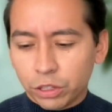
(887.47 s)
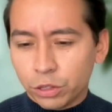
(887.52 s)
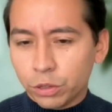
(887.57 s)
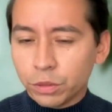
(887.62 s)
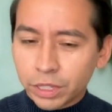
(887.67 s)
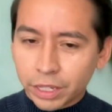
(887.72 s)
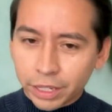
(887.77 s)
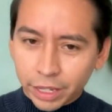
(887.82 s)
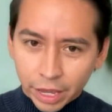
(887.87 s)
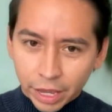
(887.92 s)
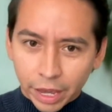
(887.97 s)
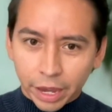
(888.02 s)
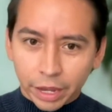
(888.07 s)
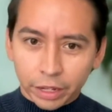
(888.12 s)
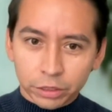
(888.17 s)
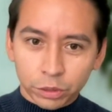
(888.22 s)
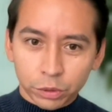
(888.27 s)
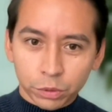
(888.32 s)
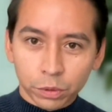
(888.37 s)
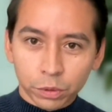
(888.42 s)
using AI
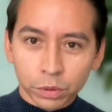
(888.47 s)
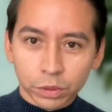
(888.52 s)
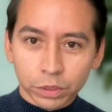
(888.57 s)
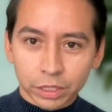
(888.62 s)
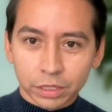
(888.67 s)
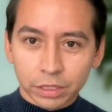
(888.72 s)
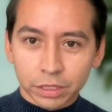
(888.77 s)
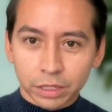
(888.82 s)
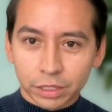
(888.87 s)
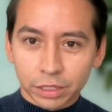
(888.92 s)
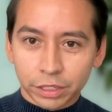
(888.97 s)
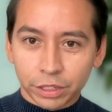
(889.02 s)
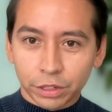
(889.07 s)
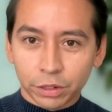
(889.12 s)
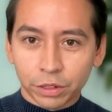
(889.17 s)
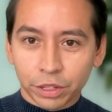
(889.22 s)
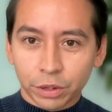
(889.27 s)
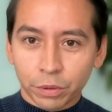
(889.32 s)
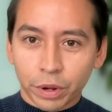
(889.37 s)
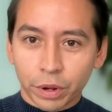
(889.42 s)
tools is the
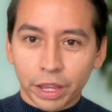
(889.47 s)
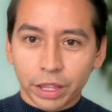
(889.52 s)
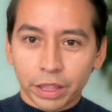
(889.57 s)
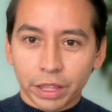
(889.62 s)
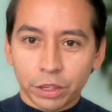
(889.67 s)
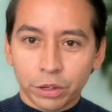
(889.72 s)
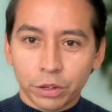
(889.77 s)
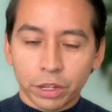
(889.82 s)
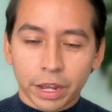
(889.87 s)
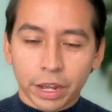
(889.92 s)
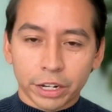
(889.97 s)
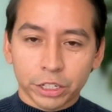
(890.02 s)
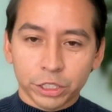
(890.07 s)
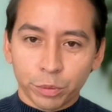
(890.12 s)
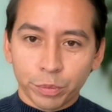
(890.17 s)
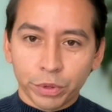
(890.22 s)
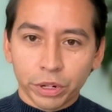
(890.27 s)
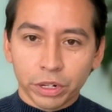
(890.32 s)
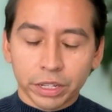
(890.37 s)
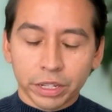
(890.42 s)
only way that you can
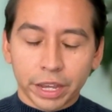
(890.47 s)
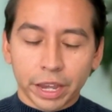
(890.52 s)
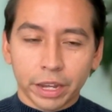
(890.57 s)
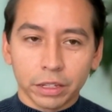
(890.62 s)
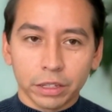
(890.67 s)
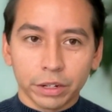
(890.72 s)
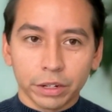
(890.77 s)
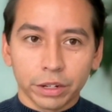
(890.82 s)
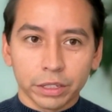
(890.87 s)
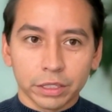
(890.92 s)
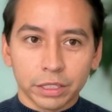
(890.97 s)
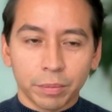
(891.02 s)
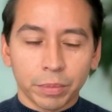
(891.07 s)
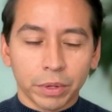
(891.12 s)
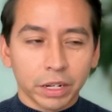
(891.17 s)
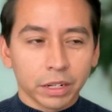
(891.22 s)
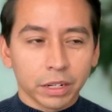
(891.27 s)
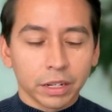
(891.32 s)
actually build AI literacy. But